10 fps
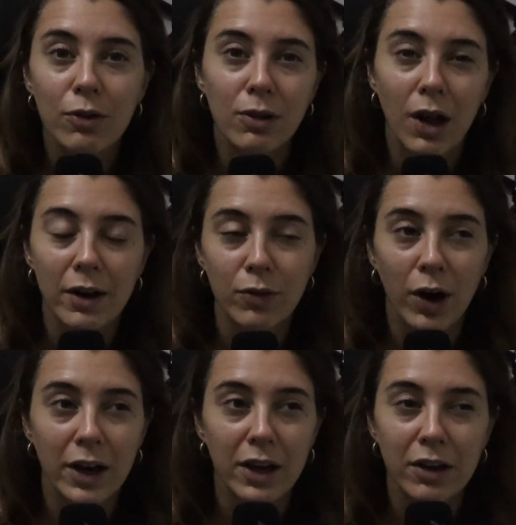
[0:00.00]
Line of
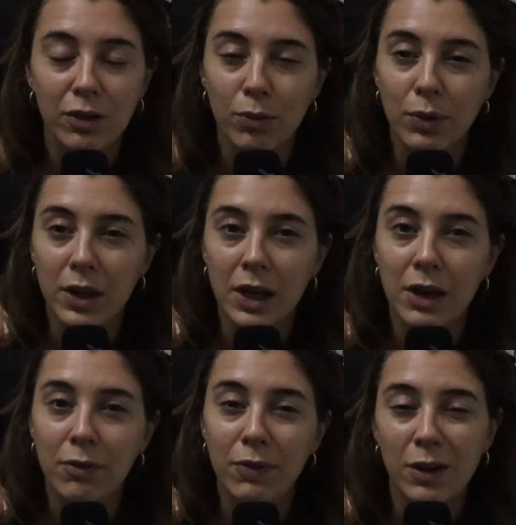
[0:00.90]
credit is a
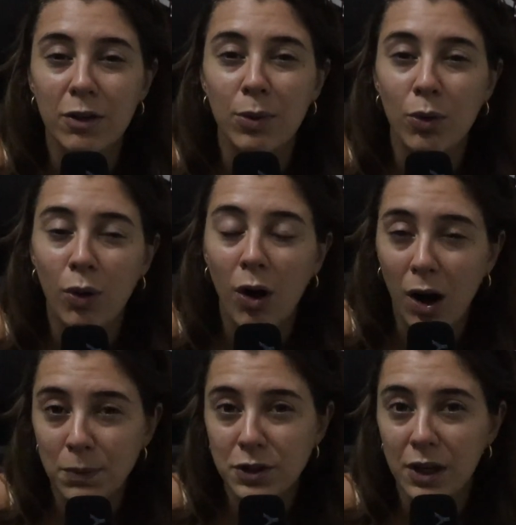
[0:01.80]
really feasible
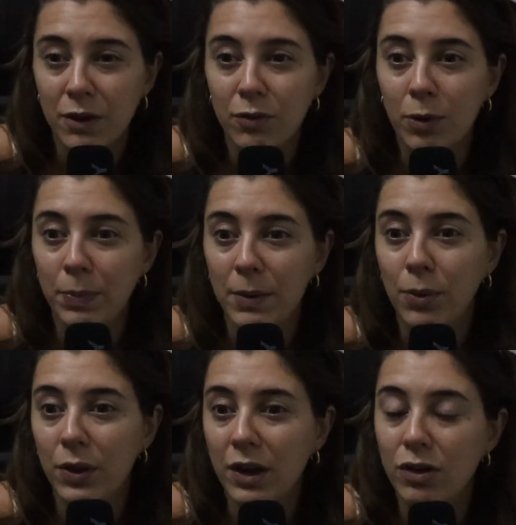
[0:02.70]
option for
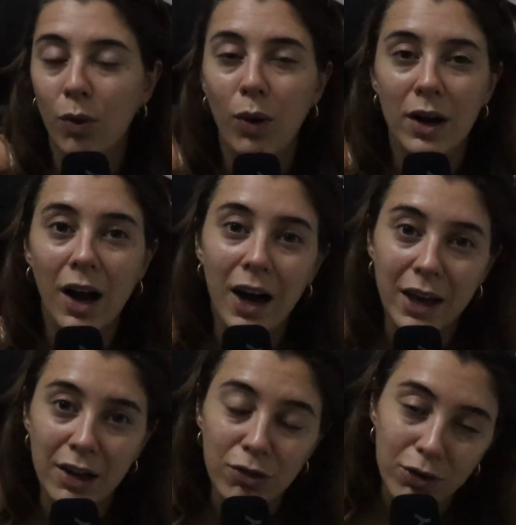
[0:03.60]
people that don't want high
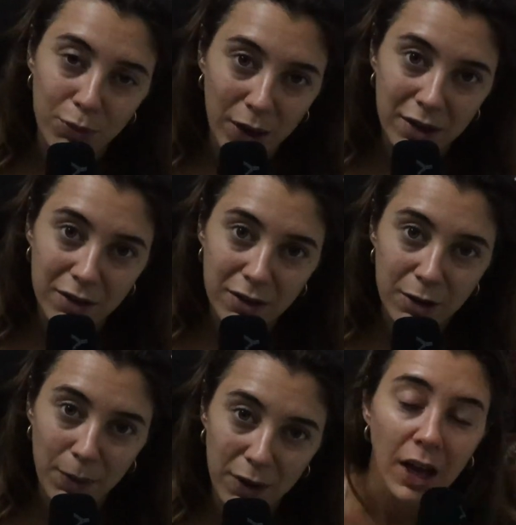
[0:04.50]
interest rates
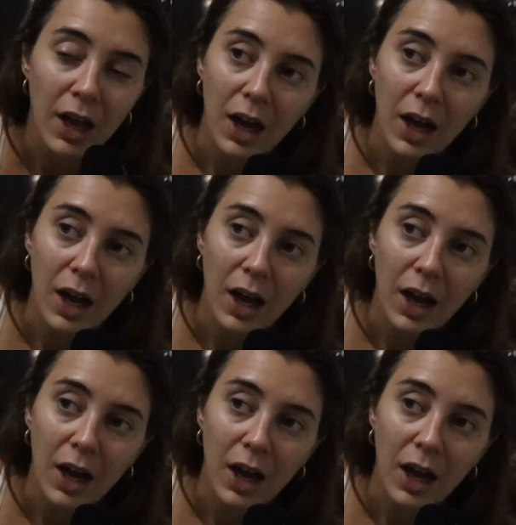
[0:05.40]
to pay.